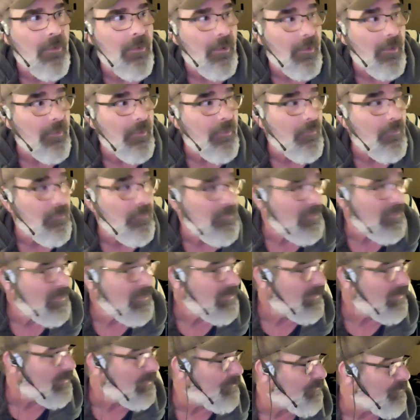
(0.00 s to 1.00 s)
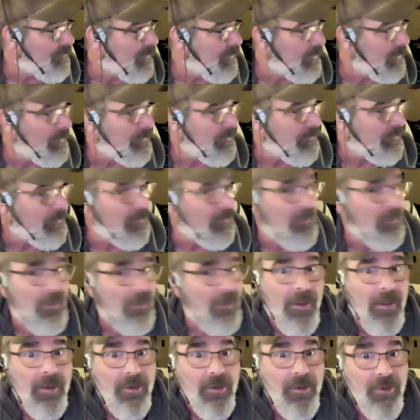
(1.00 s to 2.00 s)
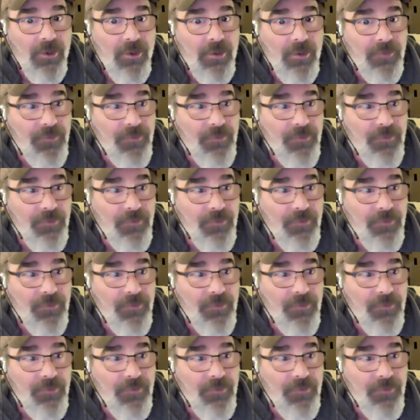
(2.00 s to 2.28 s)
I go, look at that fucking thing. Look at,